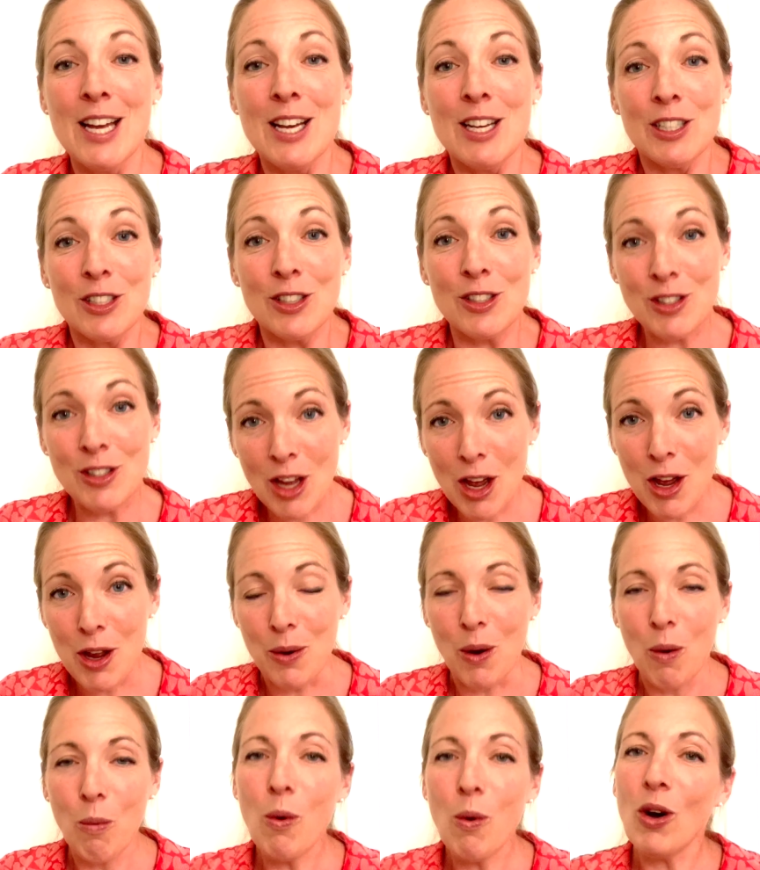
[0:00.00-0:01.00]

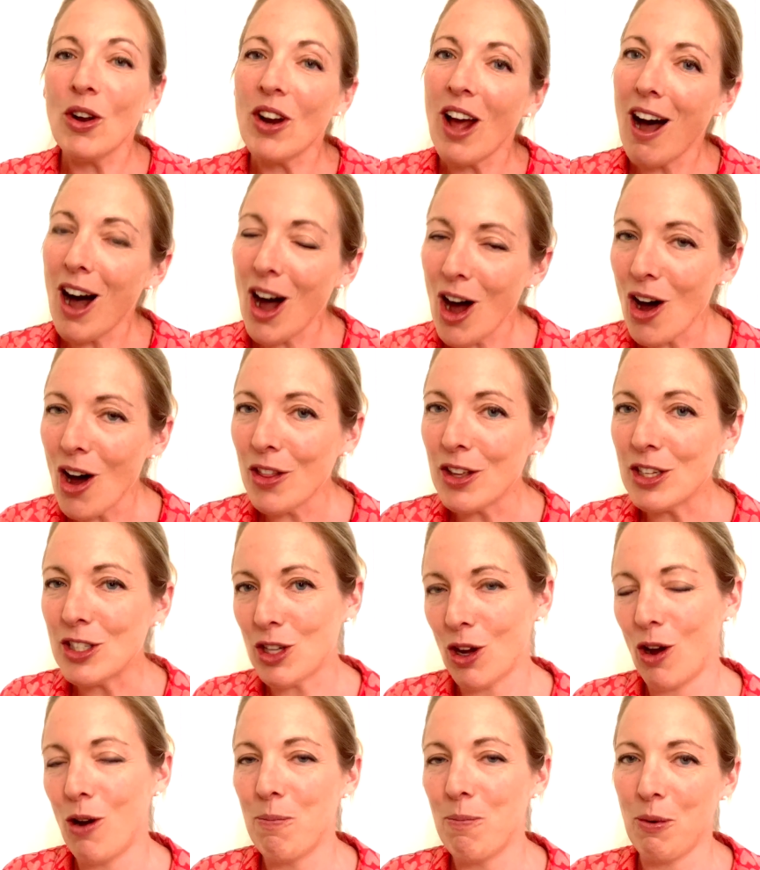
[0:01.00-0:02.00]
So what are the
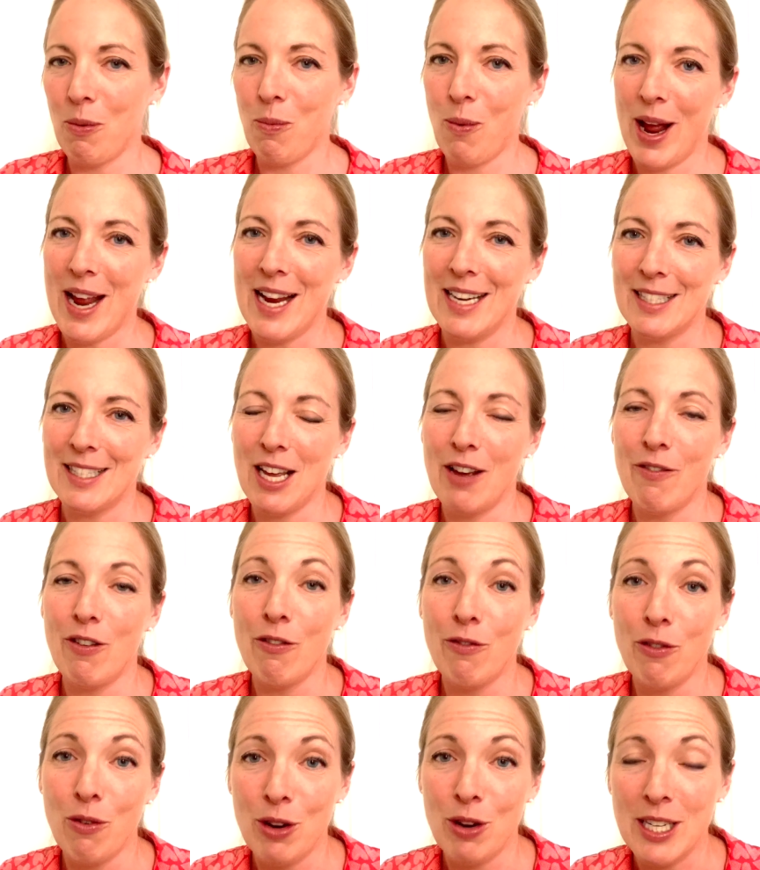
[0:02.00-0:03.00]
top ways of
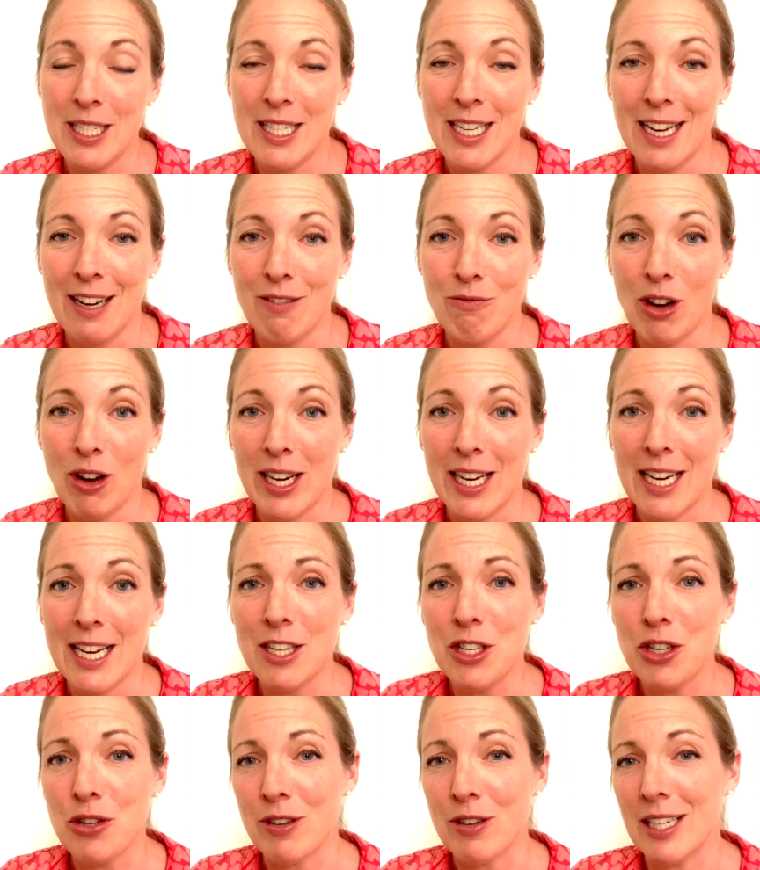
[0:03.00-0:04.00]
avoiding running
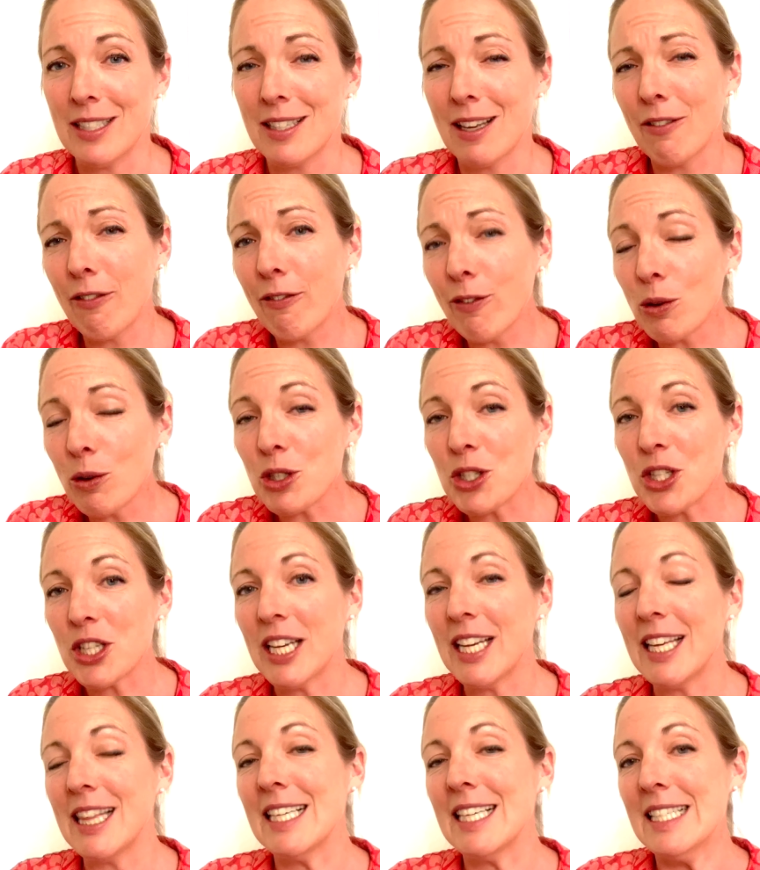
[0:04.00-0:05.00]
injuries?
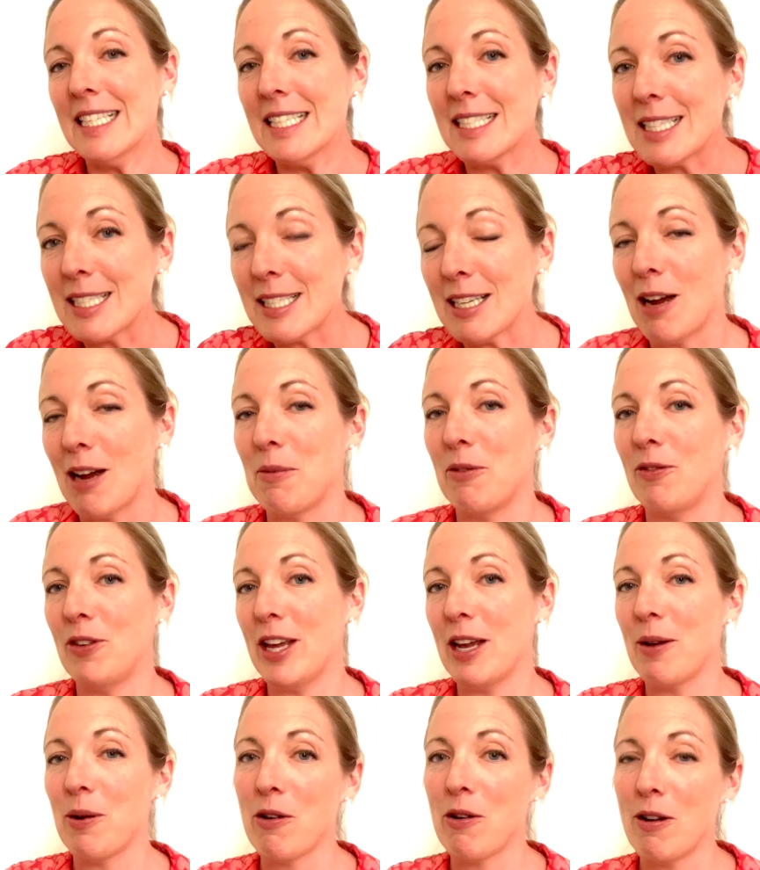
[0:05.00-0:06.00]
Unfortunately, this is the time of
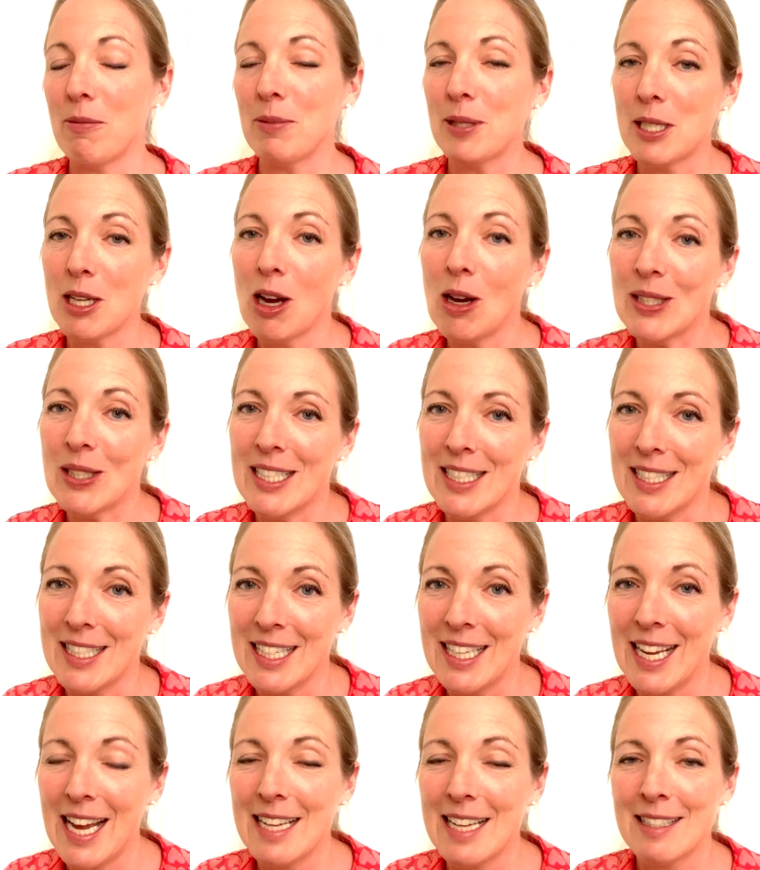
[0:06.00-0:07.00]
year where I'm starting to
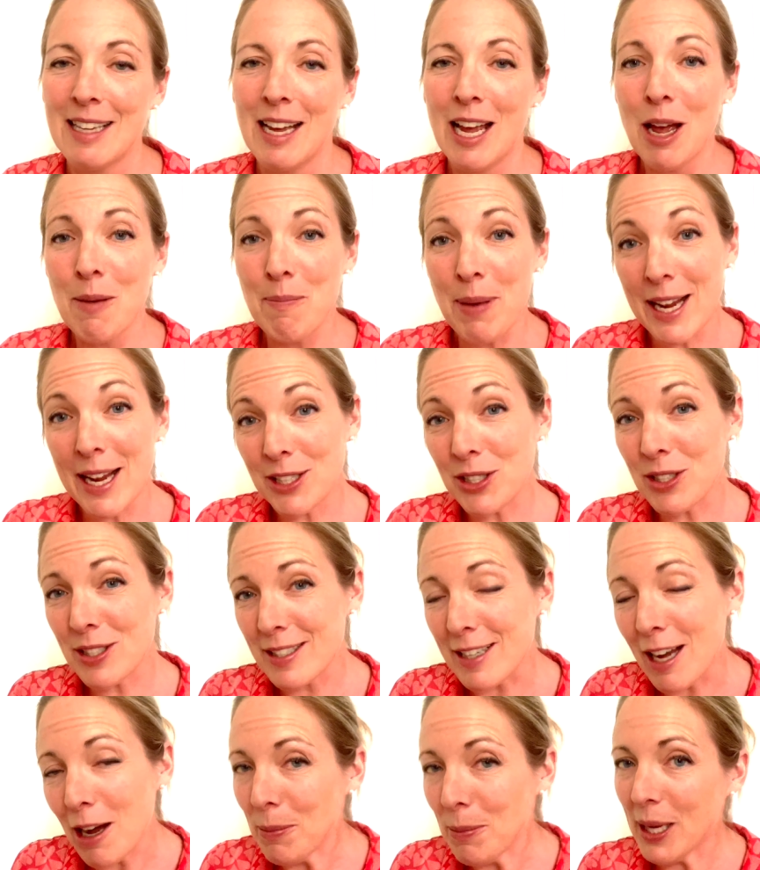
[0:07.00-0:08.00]
get patients
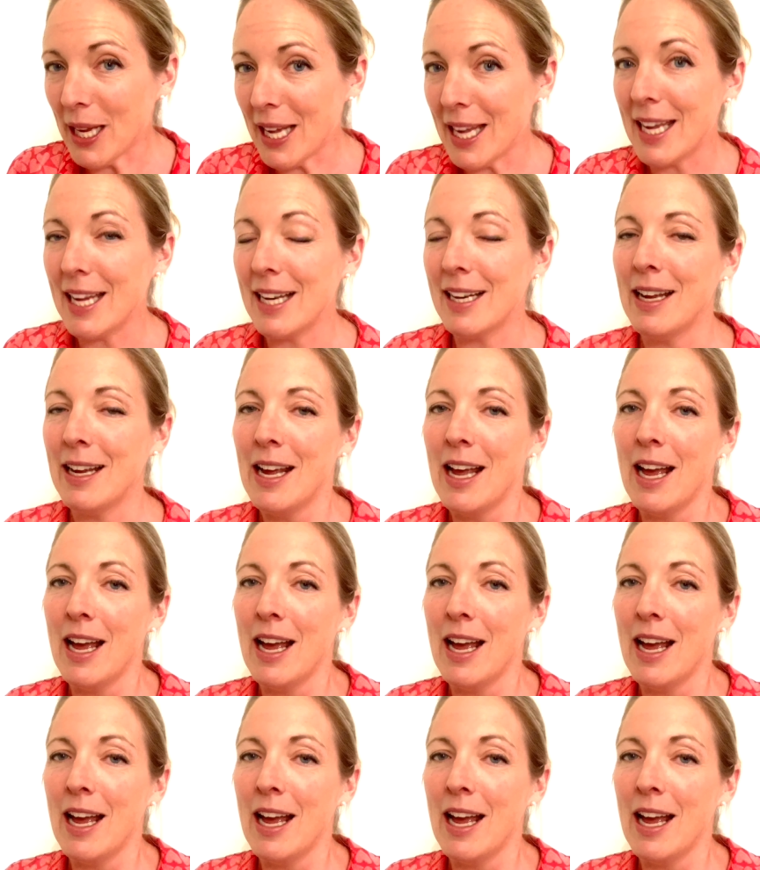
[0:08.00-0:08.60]
coming in